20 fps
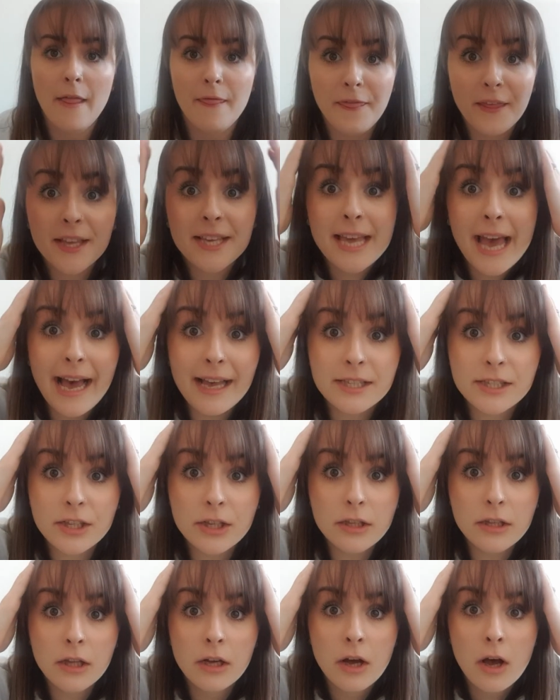The
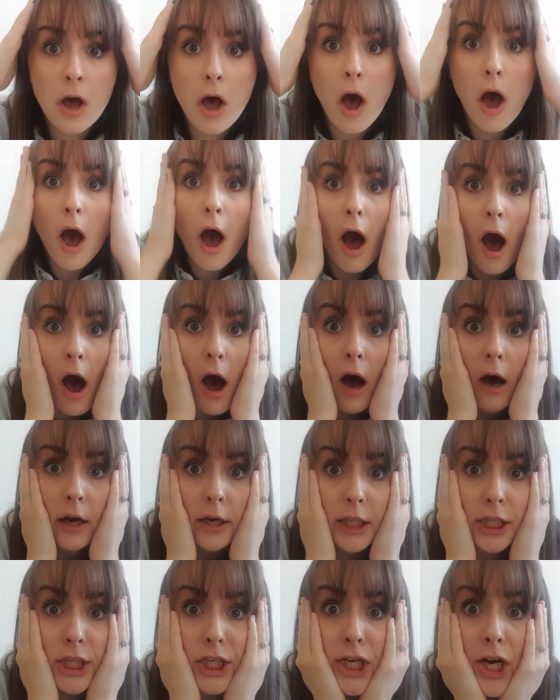castle?
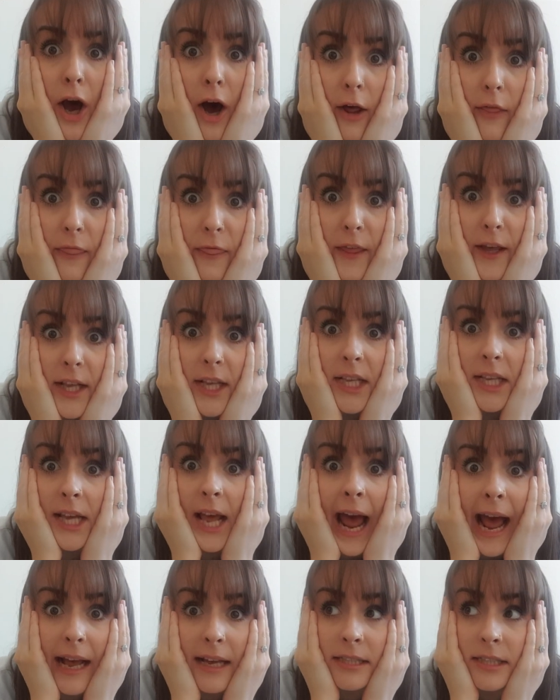Not the
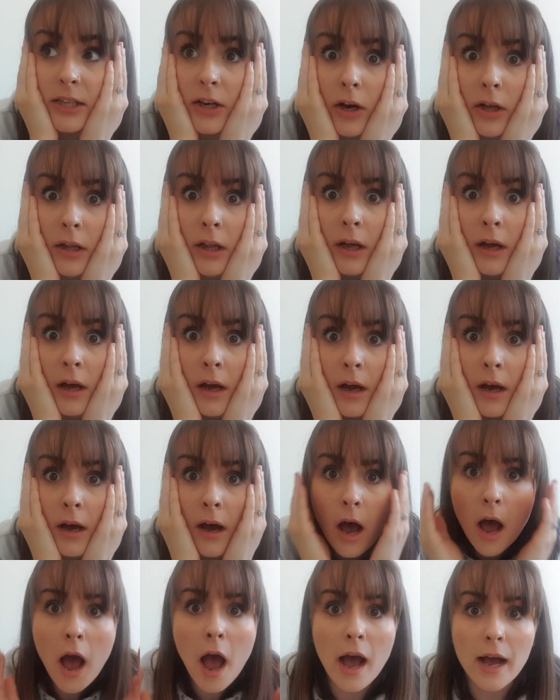castle?
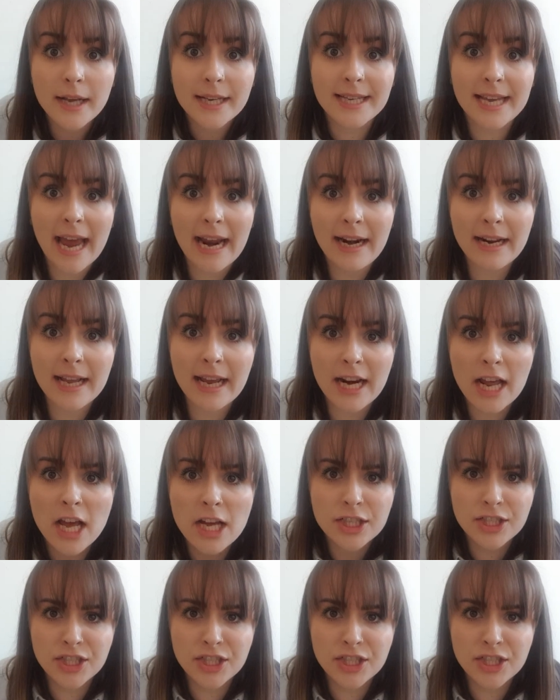Can I get a